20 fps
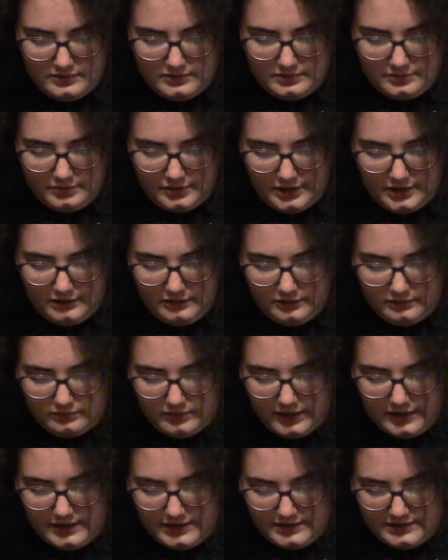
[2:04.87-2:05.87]
the bridle
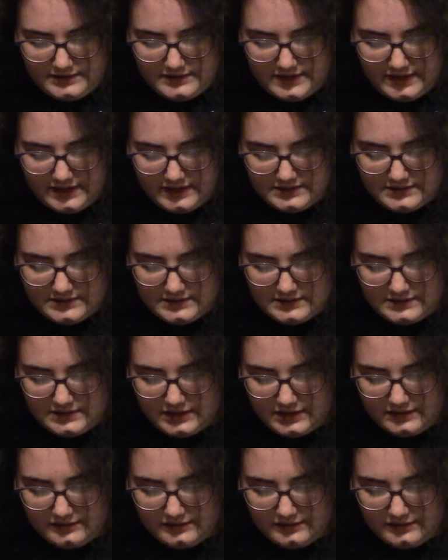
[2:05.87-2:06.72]
right in his hands and said,